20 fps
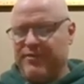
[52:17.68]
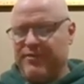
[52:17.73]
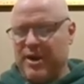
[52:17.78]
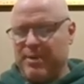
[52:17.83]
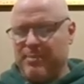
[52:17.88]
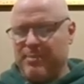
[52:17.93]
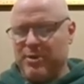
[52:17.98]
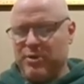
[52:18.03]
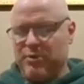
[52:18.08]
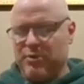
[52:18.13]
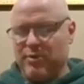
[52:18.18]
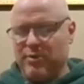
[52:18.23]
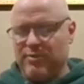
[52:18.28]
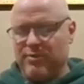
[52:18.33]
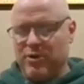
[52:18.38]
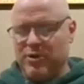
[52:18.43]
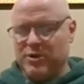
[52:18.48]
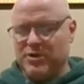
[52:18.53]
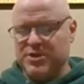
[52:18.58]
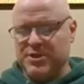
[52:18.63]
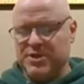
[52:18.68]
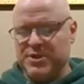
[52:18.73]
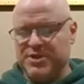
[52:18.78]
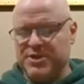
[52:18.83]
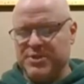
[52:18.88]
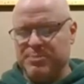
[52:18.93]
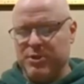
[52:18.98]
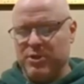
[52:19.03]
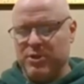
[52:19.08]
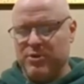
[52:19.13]
And if Atma refers
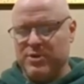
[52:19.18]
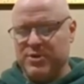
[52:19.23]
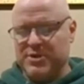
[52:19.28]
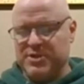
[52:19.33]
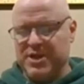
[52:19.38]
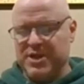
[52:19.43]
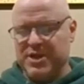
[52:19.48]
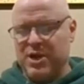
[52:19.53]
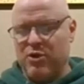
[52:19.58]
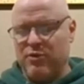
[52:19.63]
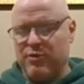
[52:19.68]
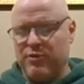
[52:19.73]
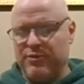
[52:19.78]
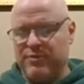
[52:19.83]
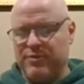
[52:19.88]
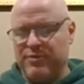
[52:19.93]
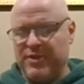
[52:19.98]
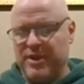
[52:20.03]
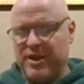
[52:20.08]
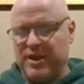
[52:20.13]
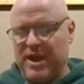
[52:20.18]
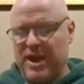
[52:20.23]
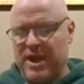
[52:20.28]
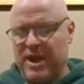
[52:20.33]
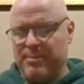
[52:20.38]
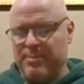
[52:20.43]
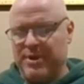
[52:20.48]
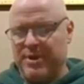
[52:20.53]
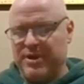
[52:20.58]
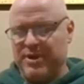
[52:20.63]
to the spirit self,
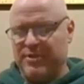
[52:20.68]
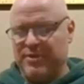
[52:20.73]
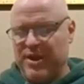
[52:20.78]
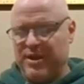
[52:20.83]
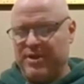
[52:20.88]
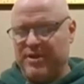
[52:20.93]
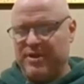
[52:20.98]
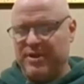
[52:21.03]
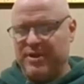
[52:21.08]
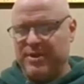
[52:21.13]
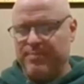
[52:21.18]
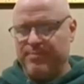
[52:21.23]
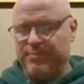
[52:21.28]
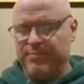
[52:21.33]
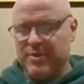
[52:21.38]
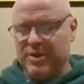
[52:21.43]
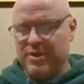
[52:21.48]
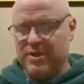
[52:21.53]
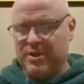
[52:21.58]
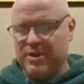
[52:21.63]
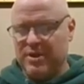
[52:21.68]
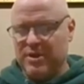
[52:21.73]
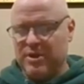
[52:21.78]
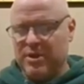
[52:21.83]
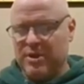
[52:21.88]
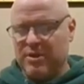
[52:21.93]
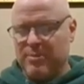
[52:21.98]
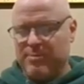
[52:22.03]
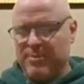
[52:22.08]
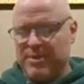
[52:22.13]
then Atmanivedanam
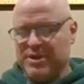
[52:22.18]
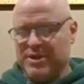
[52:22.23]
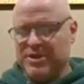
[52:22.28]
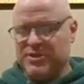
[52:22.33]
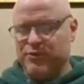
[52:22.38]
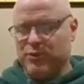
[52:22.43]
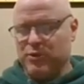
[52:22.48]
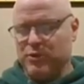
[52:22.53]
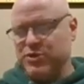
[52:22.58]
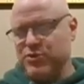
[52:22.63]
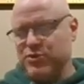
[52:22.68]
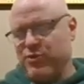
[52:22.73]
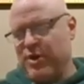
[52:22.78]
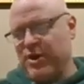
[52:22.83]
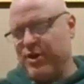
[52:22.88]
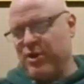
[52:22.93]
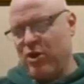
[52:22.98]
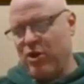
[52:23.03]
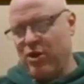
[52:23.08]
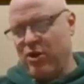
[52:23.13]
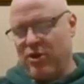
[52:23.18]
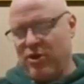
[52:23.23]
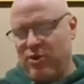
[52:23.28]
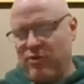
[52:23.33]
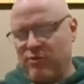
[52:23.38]
means full surrender